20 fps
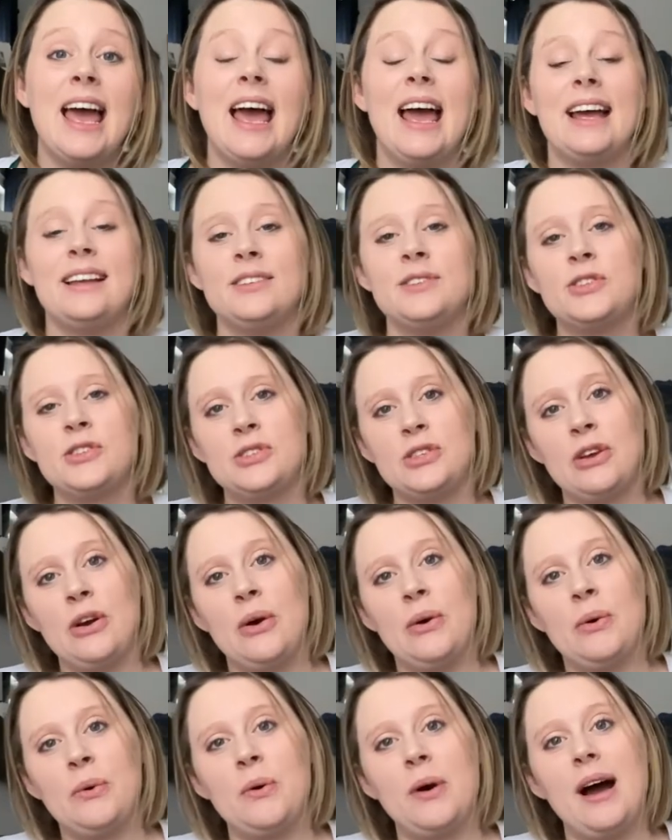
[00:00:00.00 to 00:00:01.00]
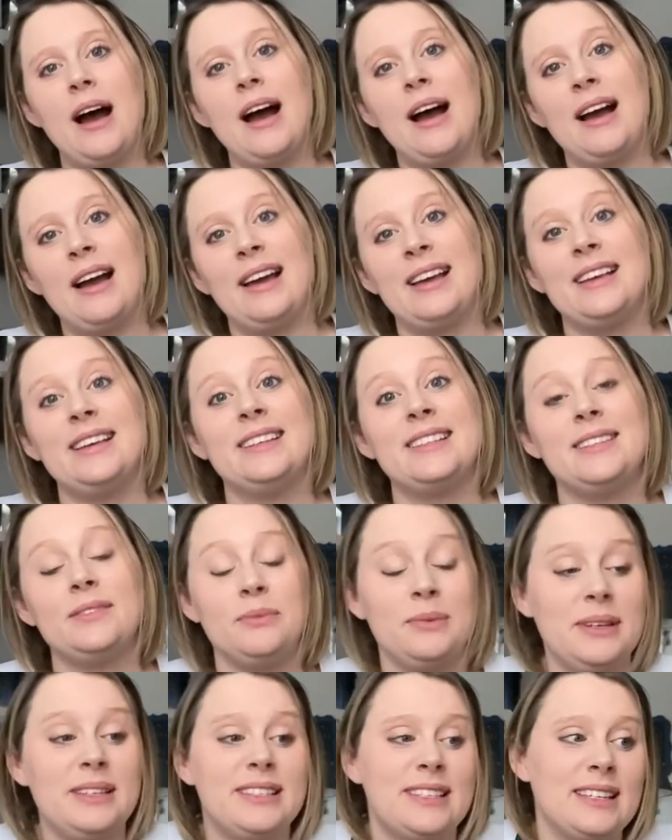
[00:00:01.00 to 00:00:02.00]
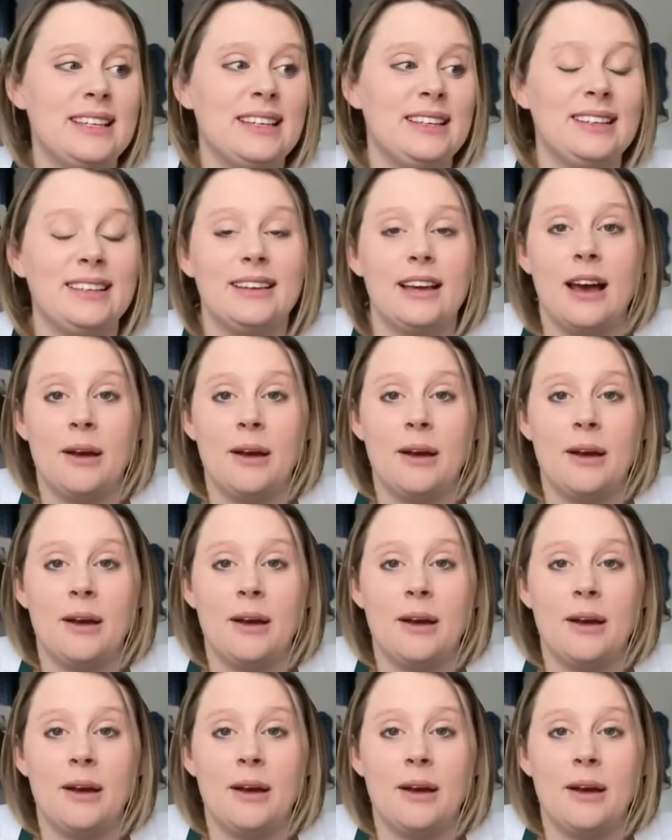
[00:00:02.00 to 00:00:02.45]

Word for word: And so I, we sing